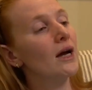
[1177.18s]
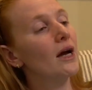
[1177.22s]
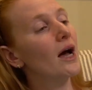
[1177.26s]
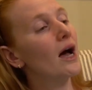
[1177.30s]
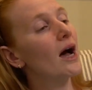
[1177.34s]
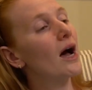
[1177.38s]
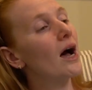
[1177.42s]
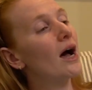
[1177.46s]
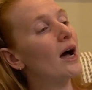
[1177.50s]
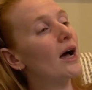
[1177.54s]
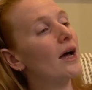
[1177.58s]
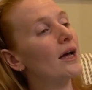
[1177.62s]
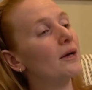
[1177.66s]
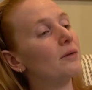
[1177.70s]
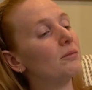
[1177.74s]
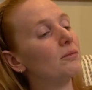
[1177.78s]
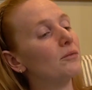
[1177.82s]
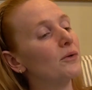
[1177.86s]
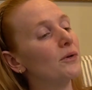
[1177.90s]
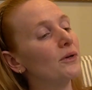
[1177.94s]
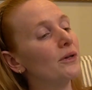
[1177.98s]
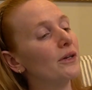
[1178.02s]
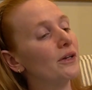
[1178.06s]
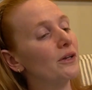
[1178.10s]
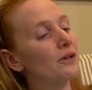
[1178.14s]
I am
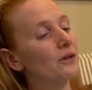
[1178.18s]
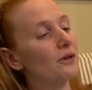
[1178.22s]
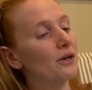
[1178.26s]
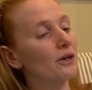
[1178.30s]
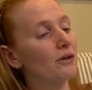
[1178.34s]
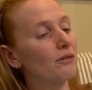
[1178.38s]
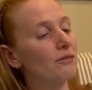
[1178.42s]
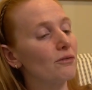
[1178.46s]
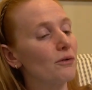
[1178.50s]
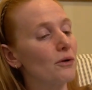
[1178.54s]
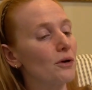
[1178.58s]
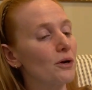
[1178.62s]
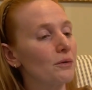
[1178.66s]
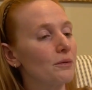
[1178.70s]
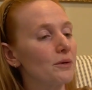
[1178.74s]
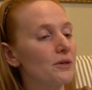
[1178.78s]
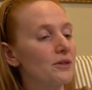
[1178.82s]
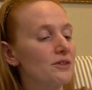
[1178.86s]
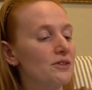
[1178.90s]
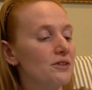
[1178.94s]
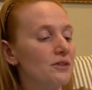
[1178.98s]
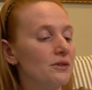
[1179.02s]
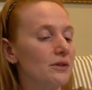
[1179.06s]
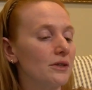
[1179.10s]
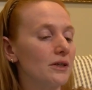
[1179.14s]
really looking
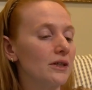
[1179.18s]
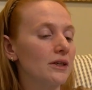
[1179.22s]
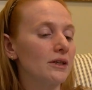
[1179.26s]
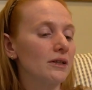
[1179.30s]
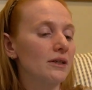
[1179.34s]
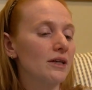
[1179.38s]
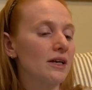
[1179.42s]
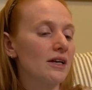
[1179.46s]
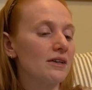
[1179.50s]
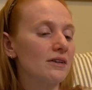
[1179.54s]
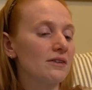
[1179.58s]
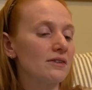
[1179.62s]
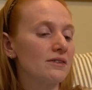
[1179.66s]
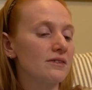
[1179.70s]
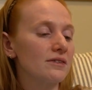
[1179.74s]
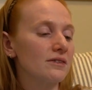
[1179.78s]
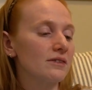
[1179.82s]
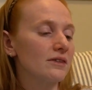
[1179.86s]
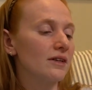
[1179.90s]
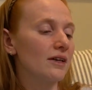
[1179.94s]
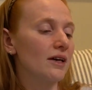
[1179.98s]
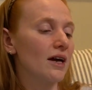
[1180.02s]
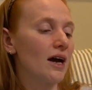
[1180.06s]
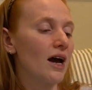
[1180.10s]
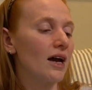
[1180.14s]
forward to it because
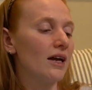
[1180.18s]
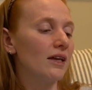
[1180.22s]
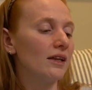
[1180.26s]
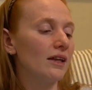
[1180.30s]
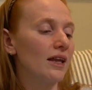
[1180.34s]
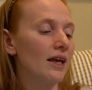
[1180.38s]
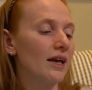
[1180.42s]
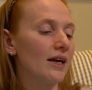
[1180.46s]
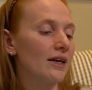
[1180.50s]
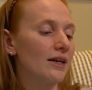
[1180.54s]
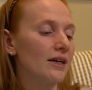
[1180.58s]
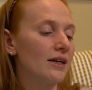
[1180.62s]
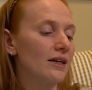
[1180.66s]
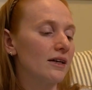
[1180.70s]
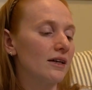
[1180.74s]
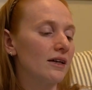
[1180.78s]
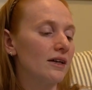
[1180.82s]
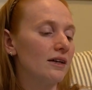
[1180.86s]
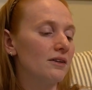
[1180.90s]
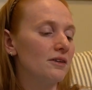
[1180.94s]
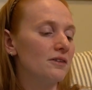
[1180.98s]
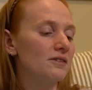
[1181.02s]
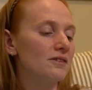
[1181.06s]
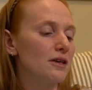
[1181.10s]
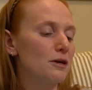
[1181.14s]
I like, it
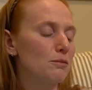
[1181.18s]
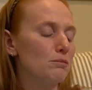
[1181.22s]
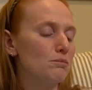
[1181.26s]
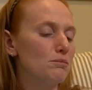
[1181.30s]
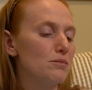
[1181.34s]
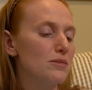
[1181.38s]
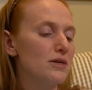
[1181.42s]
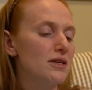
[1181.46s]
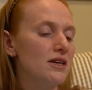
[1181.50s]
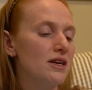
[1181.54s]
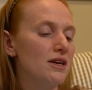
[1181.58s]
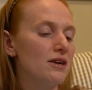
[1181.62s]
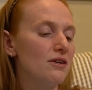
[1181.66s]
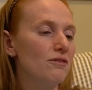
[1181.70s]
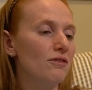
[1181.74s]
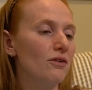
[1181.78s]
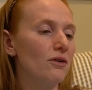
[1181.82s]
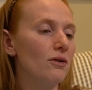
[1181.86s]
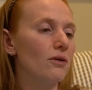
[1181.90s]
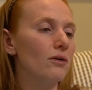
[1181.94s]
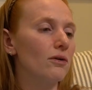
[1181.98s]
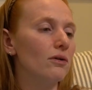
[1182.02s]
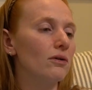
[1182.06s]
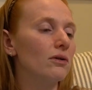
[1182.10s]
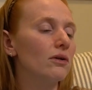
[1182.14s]
looks like
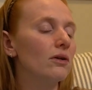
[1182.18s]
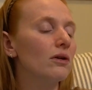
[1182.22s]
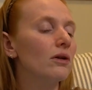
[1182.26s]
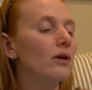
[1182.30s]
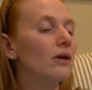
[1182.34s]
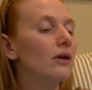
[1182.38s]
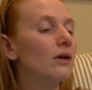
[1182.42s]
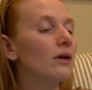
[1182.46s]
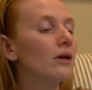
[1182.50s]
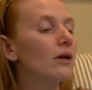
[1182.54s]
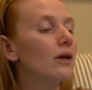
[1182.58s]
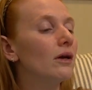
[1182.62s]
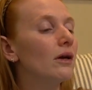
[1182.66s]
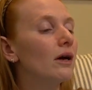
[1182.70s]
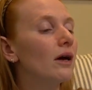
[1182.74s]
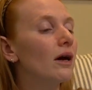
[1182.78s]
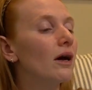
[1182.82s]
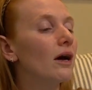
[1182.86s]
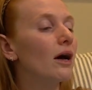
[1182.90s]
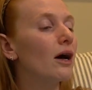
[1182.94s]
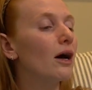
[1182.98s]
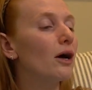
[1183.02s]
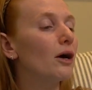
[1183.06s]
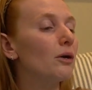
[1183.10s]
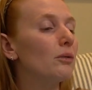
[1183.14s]
medieval,
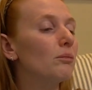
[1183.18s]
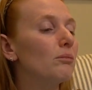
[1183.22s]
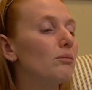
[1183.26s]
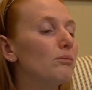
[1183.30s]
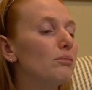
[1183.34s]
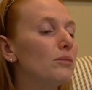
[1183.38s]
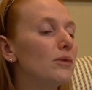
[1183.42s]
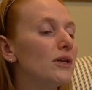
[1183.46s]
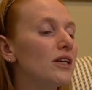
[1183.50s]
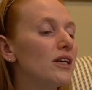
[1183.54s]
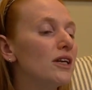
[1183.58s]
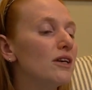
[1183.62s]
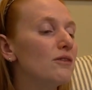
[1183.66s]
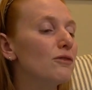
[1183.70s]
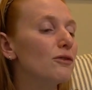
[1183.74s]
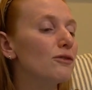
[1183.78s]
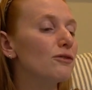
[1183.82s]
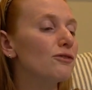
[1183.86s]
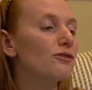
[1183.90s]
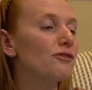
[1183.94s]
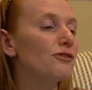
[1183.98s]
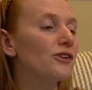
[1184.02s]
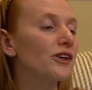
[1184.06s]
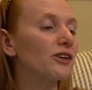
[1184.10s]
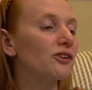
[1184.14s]
uh, medieval
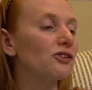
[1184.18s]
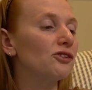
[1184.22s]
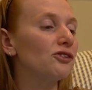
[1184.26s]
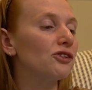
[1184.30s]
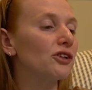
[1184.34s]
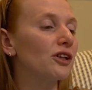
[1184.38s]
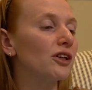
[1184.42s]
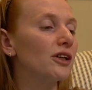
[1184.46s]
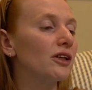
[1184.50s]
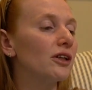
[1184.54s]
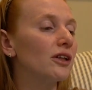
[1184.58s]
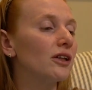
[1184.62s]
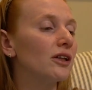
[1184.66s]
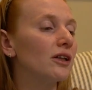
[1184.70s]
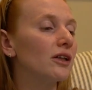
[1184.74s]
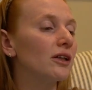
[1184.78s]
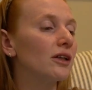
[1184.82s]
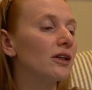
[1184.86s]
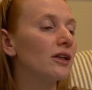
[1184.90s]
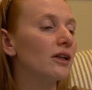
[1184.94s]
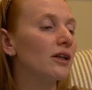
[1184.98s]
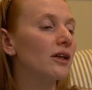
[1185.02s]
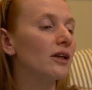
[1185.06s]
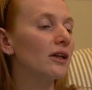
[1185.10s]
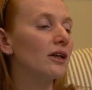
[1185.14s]
fiction.
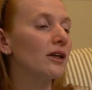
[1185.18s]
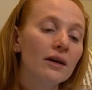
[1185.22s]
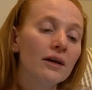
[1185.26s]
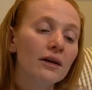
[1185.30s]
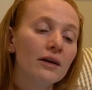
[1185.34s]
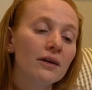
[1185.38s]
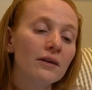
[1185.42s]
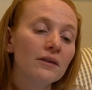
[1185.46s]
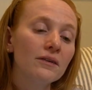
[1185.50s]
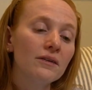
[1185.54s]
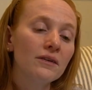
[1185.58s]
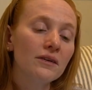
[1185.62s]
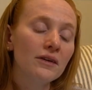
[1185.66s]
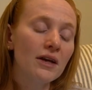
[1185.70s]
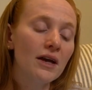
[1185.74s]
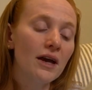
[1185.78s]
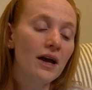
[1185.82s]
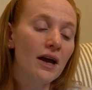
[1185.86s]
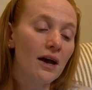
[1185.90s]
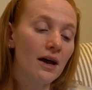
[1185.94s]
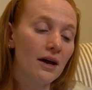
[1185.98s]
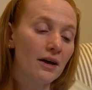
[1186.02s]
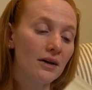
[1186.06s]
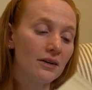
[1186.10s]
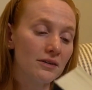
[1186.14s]
So
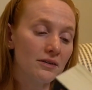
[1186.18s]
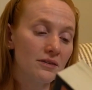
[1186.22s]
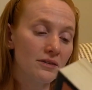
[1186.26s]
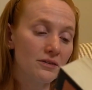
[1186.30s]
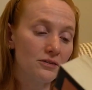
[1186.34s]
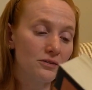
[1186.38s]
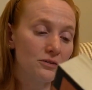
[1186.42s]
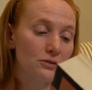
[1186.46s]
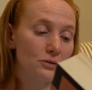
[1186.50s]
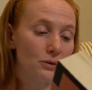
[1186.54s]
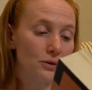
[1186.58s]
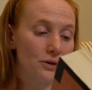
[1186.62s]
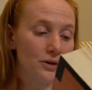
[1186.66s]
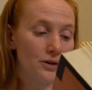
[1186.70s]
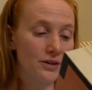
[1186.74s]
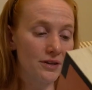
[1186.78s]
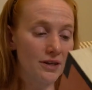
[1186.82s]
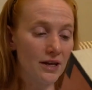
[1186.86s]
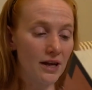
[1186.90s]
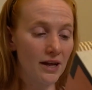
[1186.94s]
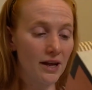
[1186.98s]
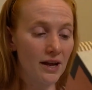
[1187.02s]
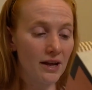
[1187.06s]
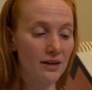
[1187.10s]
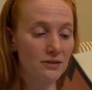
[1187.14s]
yeah, it's a story
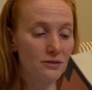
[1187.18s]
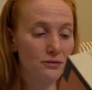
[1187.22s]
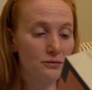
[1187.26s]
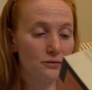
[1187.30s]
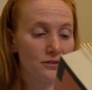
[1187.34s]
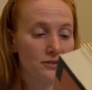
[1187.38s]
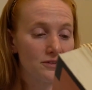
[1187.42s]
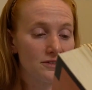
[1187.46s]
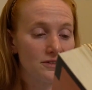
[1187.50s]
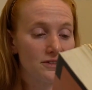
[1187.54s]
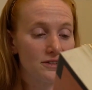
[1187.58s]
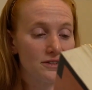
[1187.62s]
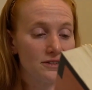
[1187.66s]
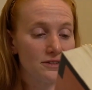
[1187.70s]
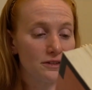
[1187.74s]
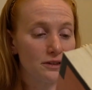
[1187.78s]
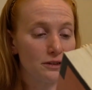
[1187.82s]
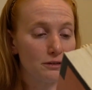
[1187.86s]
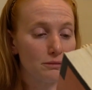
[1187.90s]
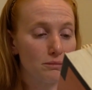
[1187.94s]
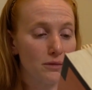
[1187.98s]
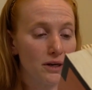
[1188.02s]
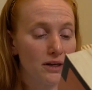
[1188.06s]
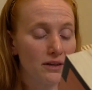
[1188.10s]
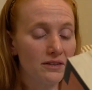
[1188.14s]
that has
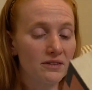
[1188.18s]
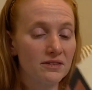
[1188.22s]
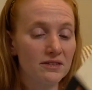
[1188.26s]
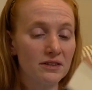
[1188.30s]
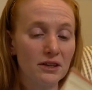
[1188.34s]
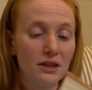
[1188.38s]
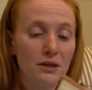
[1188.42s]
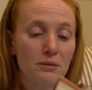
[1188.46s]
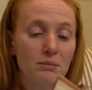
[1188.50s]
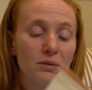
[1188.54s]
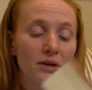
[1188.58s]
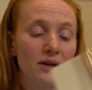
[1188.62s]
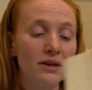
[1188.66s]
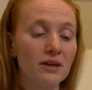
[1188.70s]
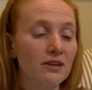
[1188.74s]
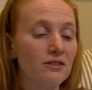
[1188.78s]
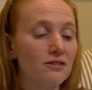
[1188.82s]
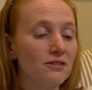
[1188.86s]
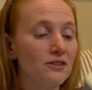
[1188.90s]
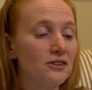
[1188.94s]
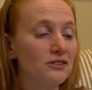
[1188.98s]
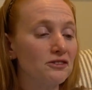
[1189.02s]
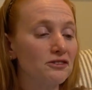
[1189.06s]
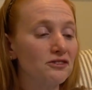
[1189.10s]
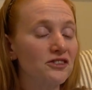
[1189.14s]
Franciscan monks in it, but a,
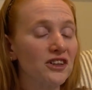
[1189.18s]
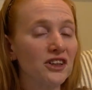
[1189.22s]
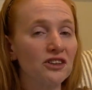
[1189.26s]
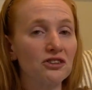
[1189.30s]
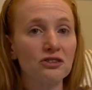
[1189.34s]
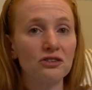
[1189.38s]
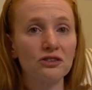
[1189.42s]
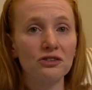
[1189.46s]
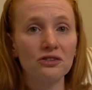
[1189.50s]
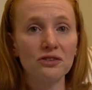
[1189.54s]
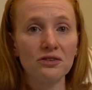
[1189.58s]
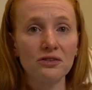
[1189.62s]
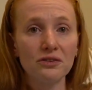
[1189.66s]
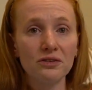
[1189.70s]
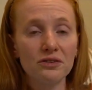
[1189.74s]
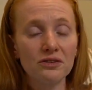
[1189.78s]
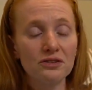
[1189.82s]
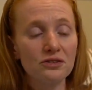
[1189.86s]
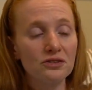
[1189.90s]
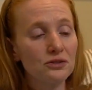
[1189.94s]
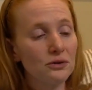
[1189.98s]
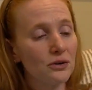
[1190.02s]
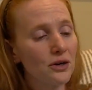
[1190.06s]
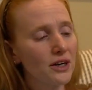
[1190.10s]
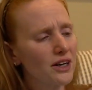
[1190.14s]
a fictional
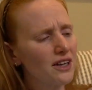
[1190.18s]
story.